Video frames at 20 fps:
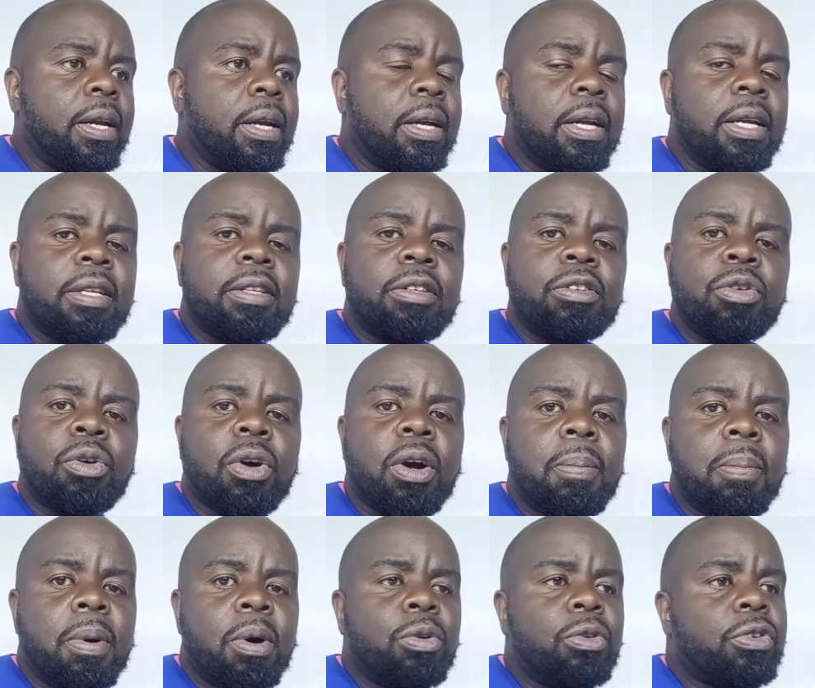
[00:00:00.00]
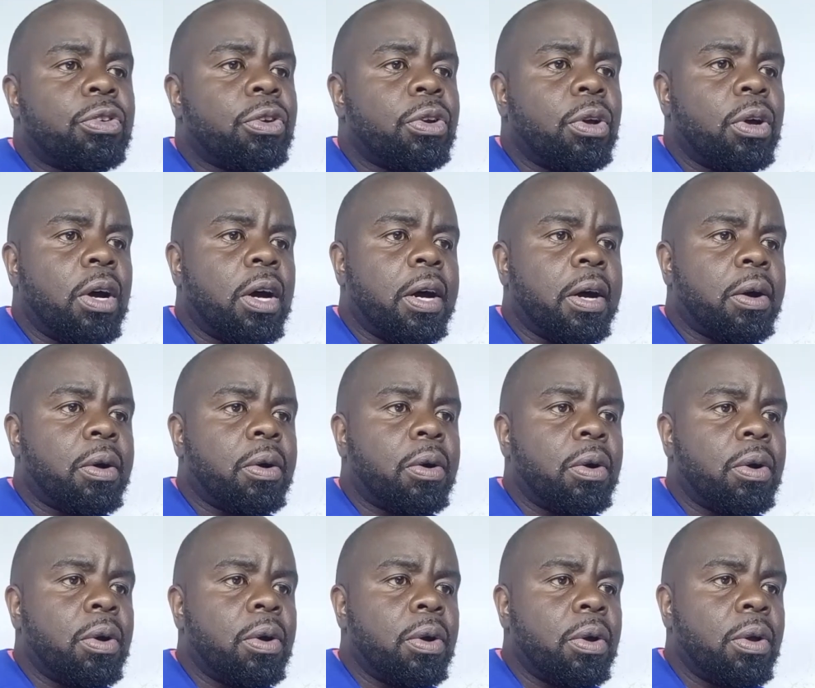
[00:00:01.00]
Let's talk about
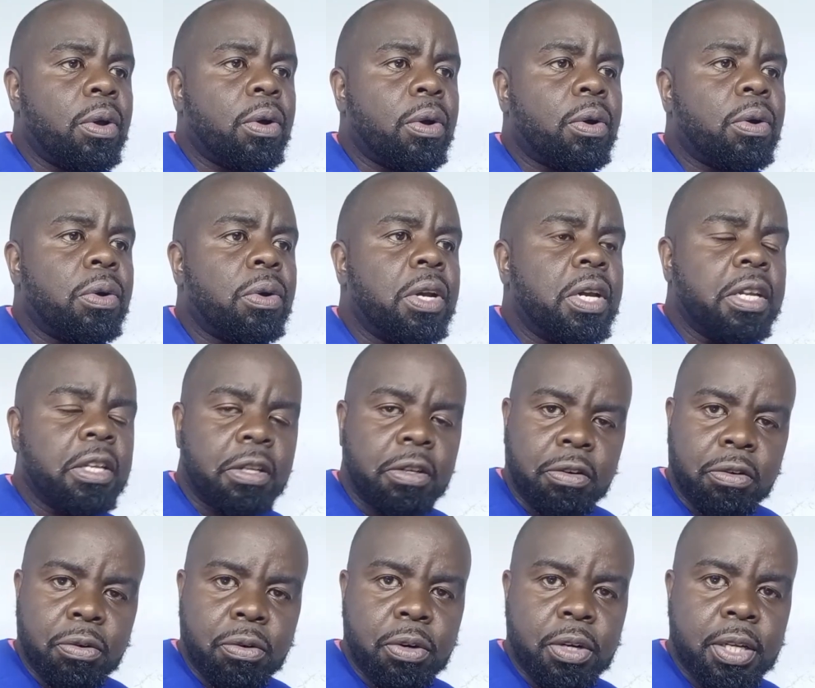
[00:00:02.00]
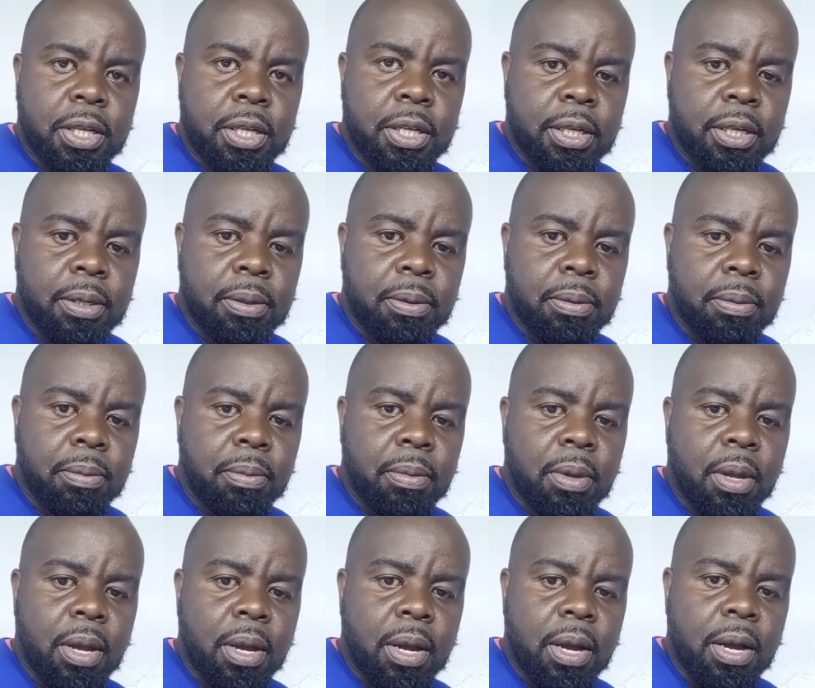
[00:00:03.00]
cholesterol.
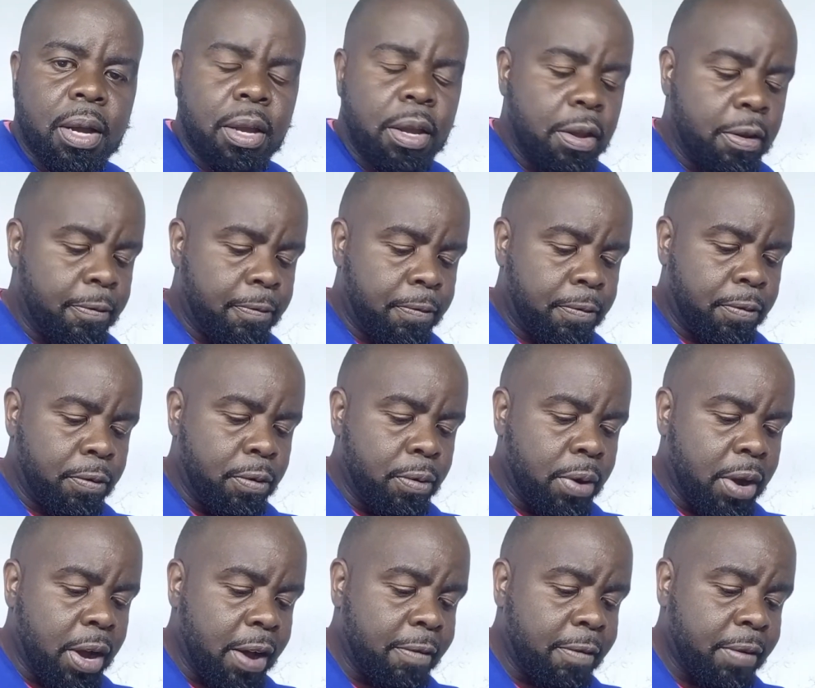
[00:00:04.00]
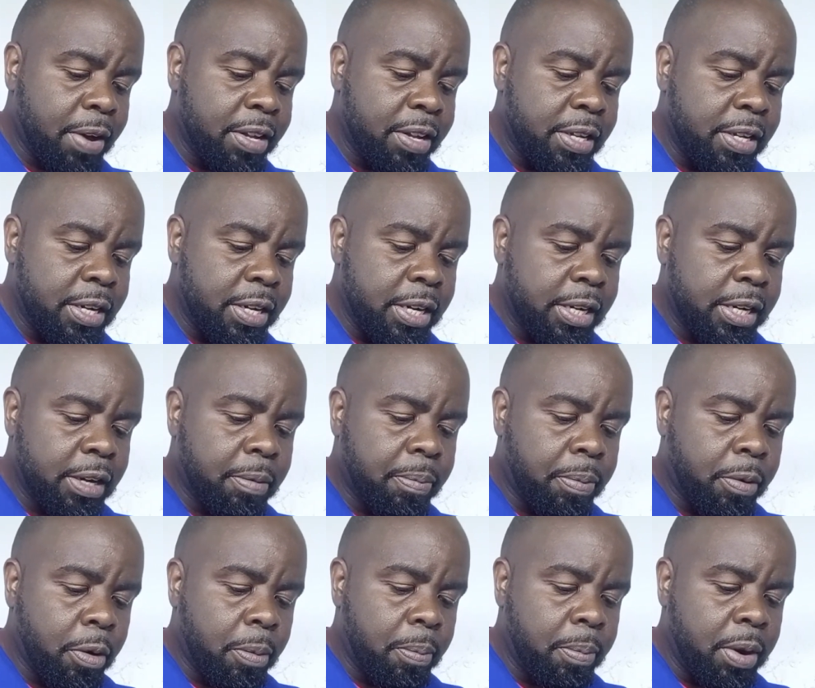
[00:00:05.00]
If you have a genetic
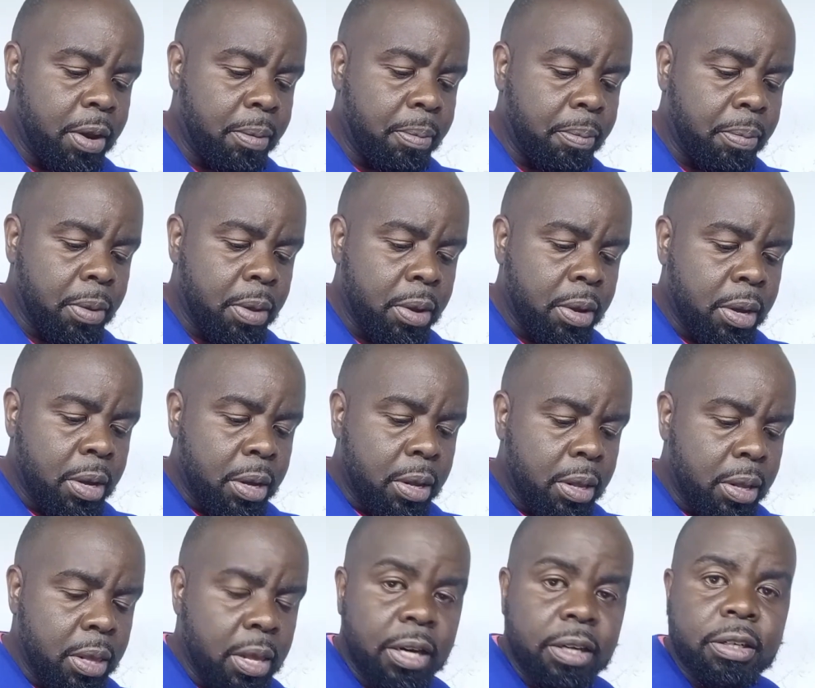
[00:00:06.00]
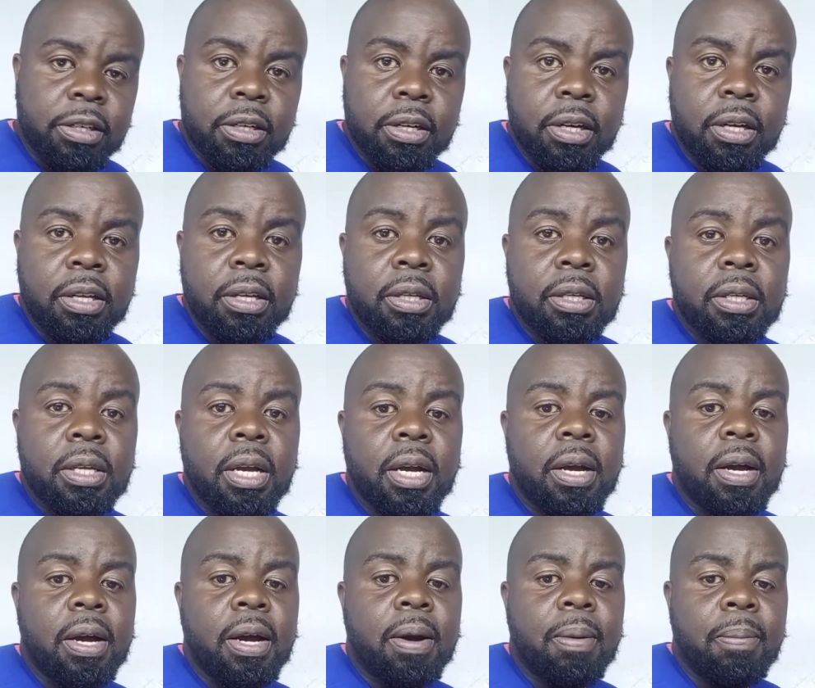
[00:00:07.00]
problem that is
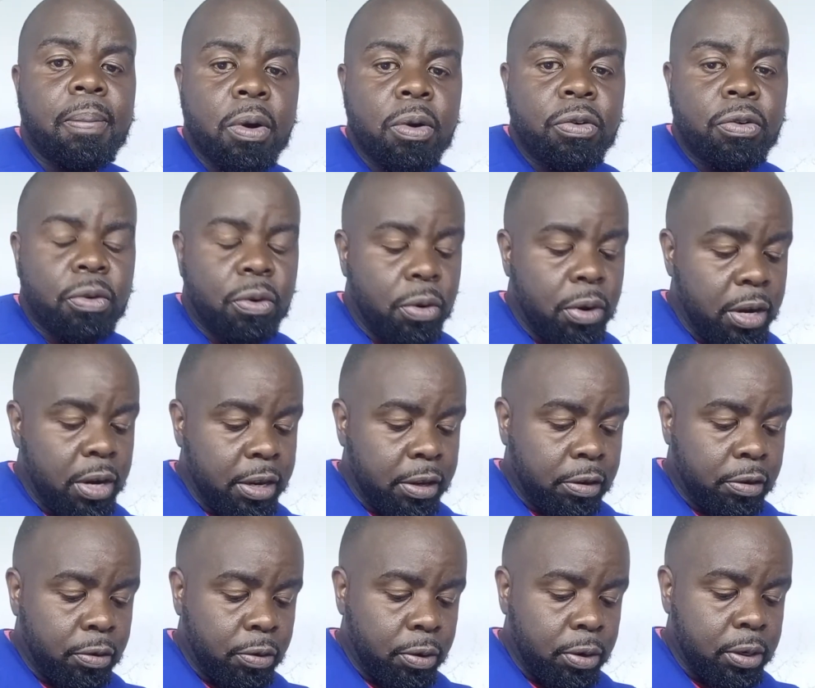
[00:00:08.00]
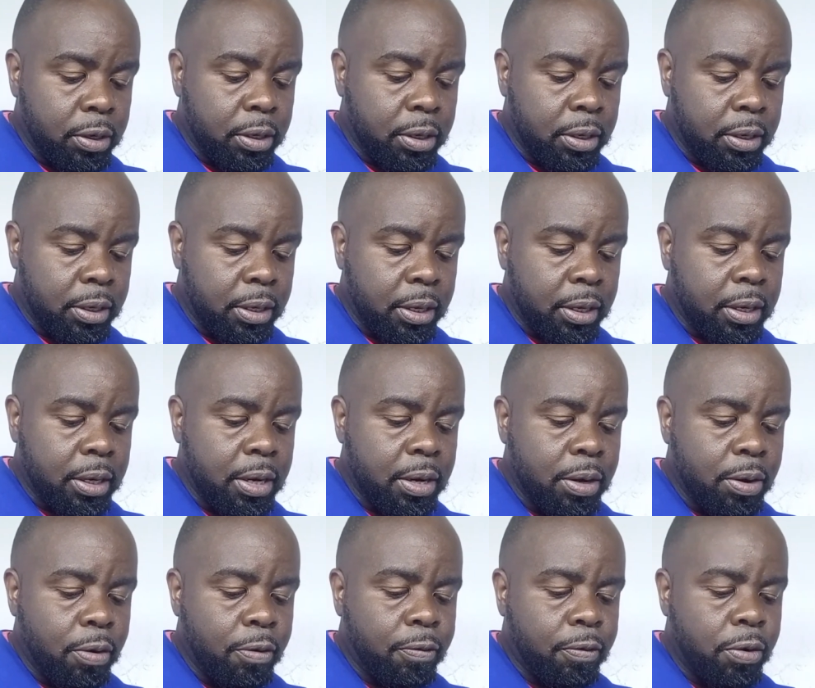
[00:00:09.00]
about cholesterol,
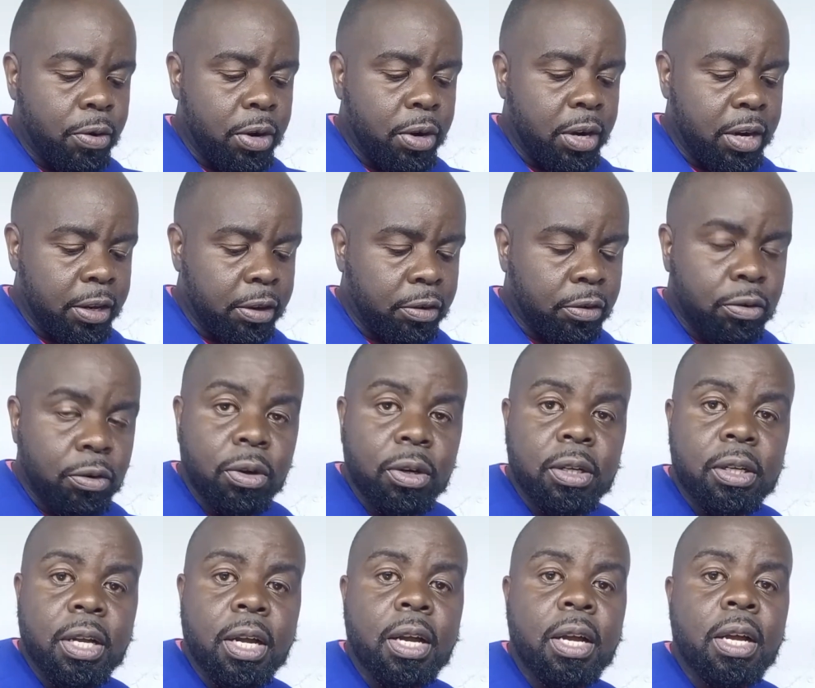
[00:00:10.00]
taking of cholesterol